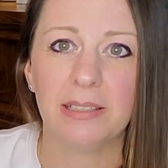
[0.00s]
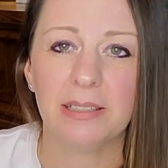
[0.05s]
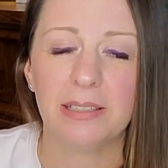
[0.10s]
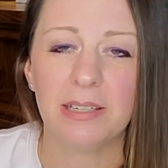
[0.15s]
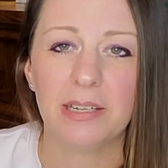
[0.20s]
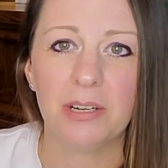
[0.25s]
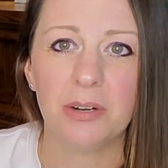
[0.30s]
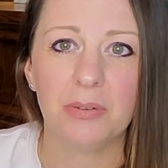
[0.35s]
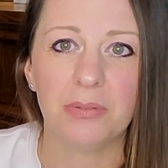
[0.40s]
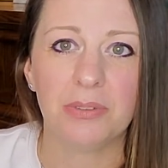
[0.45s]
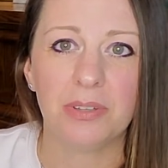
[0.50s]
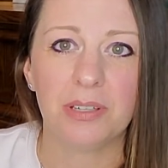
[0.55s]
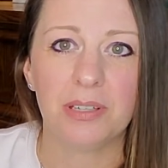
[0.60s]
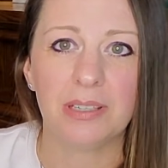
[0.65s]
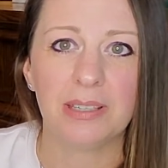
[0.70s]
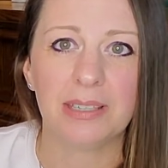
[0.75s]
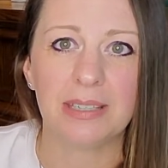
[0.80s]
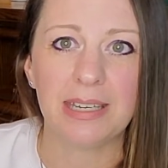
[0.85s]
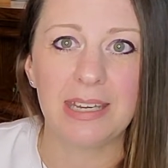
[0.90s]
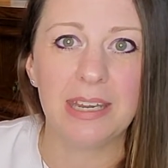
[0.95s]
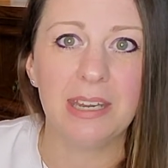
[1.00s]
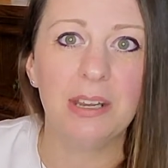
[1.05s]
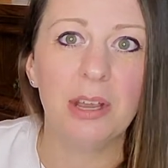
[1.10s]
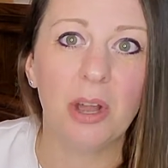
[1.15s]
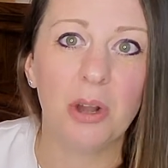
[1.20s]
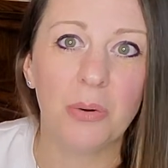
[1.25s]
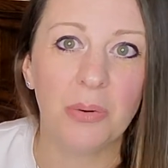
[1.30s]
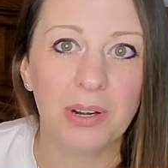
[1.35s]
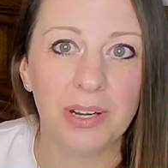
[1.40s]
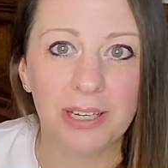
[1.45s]
you know, the, the
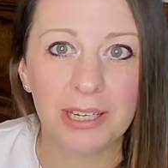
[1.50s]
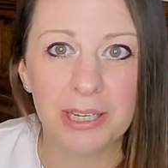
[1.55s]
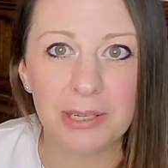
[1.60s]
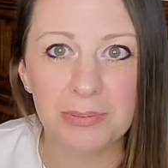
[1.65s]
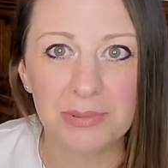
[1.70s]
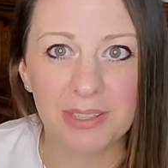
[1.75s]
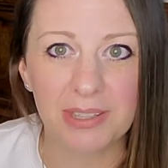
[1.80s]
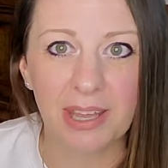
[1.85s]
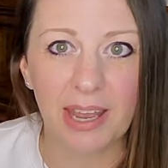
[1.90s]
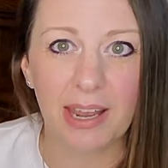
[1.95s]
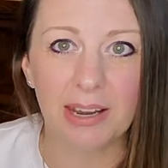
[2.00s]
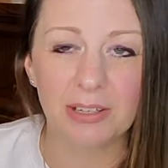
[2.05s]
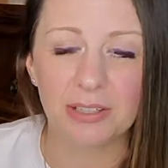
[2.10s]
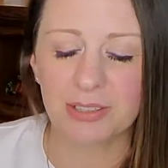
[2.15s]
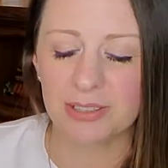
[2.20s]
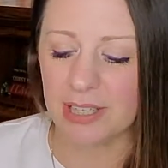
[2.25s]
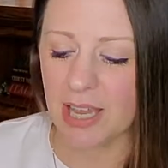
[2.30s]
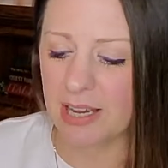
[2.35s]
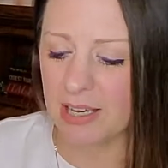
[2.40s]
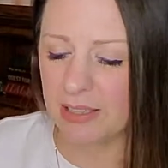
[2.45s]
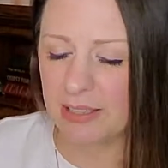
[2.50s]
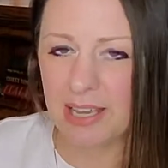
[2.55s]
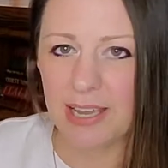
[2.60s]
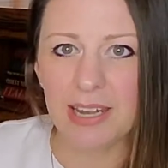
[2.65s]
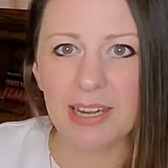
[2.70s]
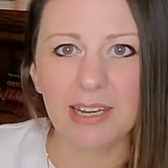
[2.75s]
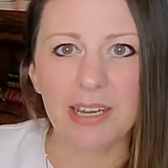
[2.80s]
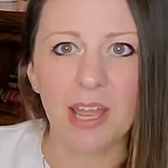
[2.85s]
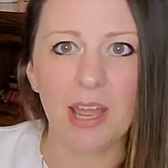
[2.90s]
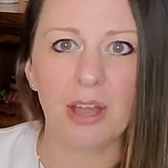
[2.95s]
ego when it comes to that, just kind of let
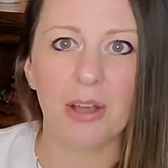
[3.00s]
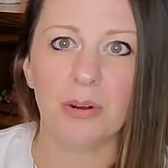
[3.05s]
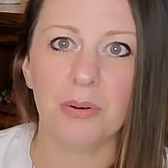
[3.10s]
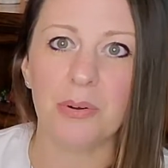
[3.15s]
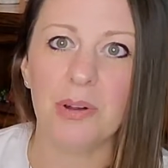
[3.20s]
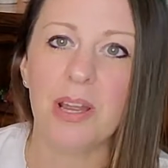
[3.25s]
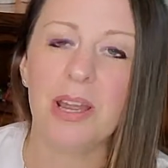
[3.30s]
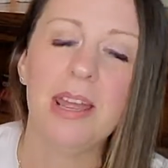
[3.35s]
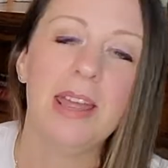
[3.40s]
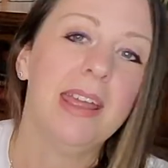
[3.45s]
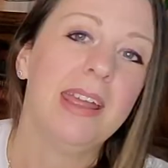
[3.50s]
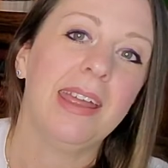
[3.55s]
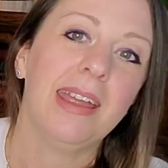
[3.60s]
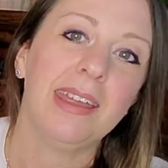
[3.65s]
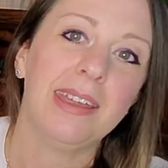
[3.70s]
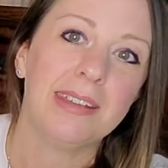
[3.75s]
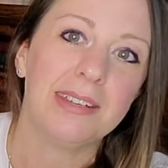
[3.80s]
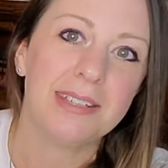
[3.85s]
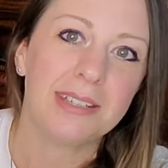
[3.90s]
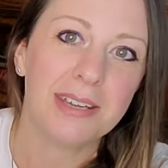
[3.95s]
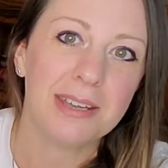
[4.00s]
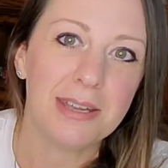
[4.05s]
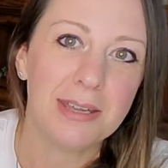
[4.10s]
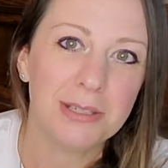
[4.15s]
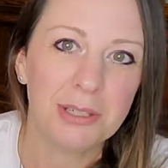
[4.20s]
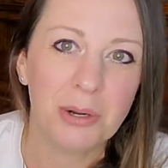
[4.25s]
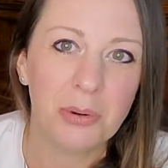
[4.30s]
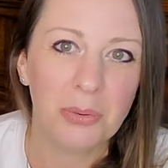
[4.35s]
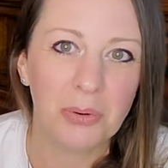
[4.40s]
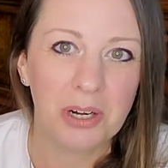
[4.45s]
it go and, uh, and
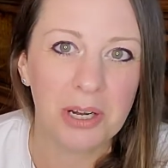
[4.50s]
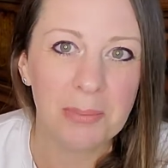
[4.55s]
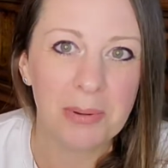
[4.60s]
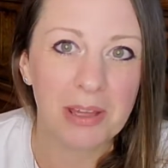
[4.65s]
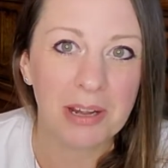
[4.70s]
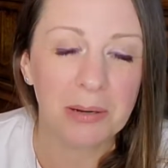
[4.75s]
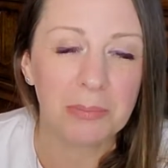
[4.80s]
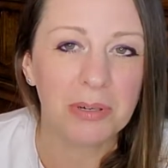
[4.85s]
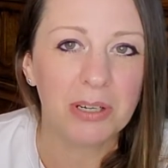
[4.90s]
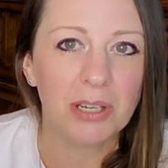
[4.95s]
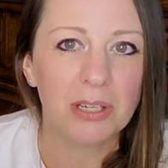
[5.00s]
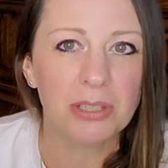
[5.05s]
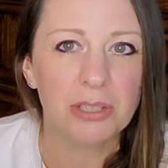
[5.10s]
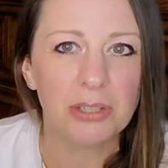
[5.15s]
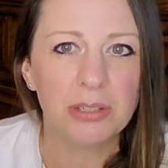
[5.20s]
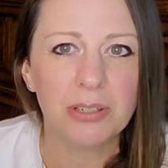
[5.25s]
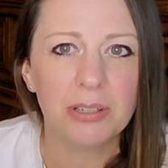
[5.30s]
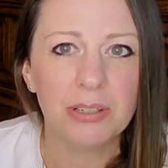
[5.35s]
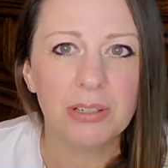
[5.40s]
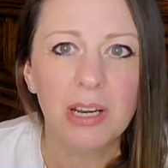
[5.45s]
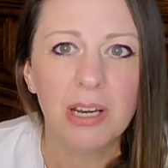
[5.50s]
don't worry about it because your,